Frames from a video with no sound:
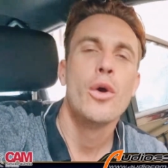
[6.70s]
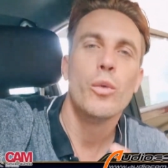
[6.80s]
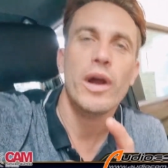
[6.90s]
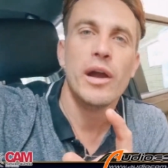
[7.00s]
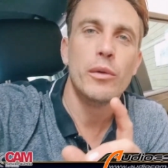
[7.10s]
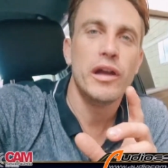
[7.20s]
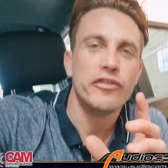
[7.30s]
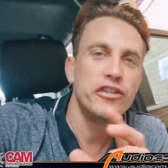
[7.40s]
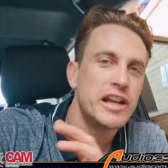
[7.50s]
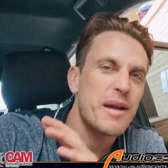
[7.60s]
where we're
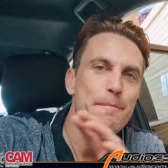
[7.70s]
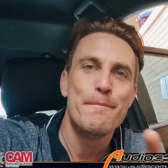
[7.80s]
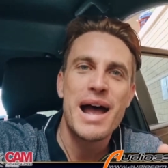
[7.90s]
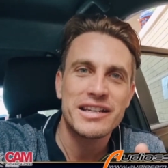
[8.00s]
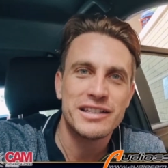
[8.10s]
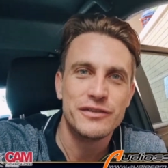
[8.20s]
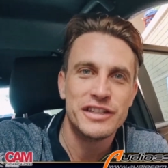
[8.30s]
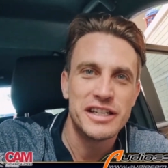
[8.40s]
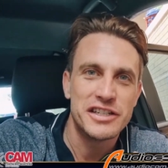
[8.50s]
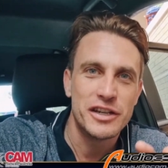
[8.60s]
fitting a massive
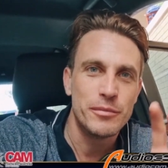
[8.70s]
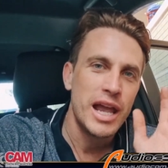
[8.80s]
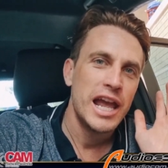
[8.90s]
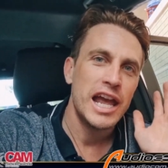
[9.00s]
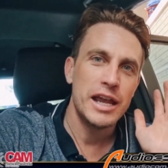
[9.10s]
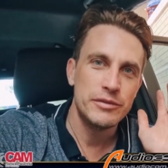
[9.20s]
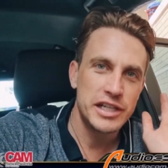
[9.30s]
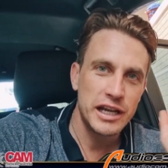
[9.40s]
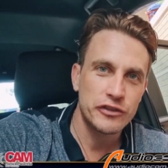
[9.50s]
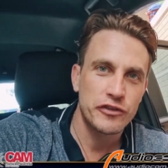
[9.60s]
system,
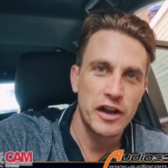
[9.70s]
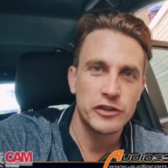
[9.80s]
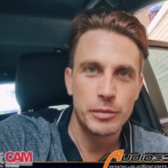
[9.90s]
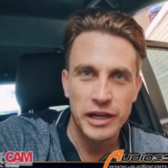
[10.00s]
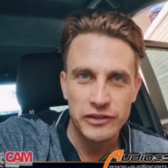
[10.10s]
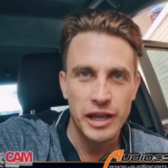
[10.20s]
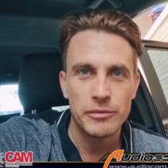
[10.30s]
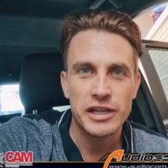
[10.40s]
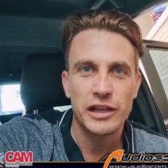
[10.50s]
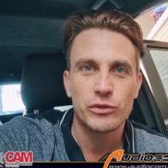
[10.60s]
MTX front speakers,
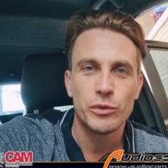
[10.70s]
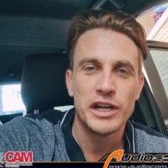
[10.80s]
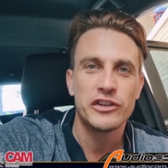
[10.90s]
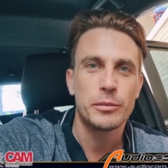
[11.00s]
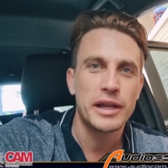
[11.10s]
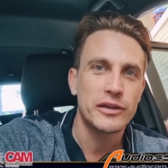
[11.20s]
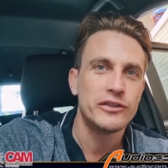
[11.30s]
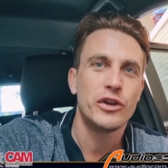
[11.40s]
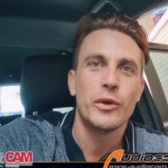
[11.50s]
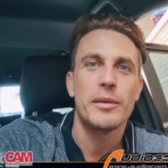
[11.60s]
MTX rear speakers,
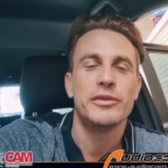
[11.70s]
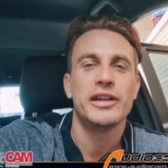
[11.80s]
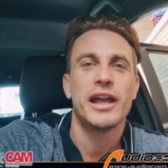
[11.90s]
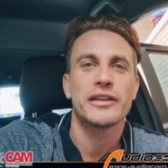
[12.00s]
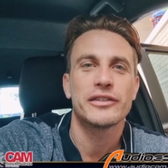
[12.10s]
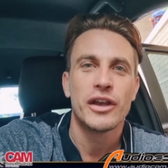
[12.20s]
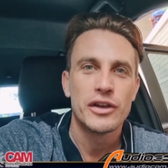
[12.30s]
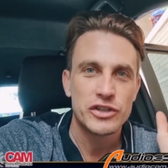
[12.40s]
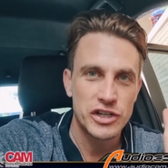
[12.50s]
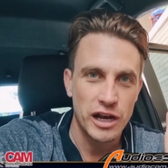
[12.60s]
two MTX
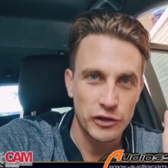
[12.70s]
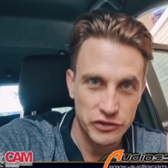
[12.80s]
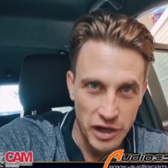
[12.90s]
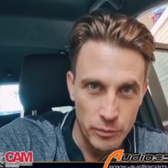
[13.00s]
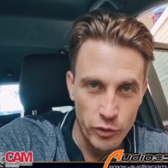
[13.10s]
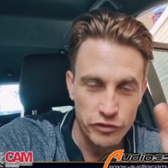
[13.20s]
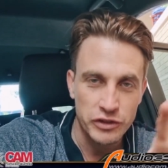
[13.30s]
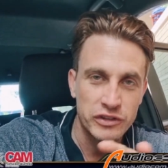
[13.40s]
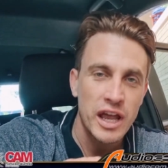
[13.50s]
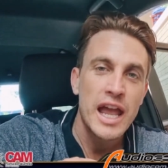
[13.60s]
shallow
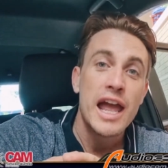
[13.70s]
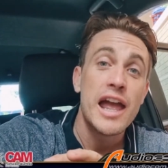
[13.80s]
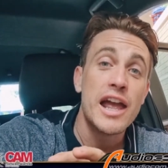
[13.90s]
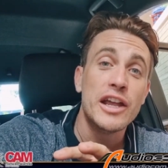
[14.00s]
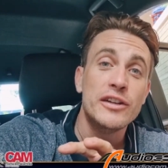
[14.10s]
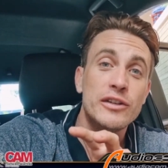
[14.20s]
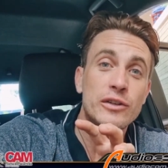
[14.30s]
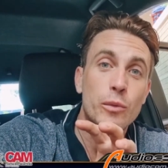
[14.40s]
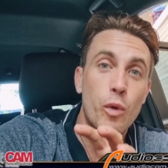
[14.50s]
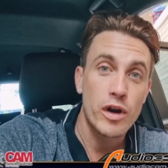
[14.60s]
subwoofers,
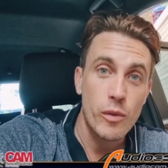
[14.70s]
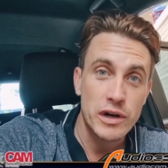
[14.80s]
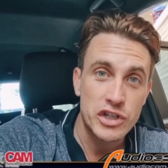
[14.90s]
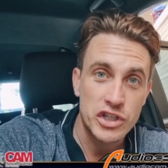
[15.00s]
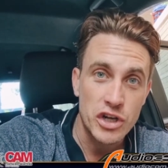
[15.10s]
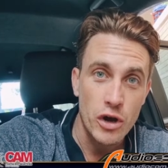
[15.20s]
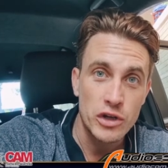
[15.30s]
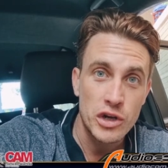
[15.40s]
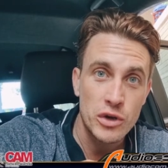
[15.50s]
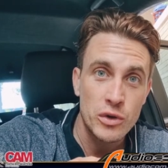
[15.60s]
and what I want to show
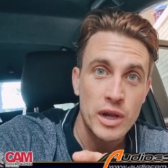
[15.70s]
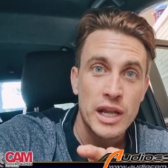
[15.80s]
you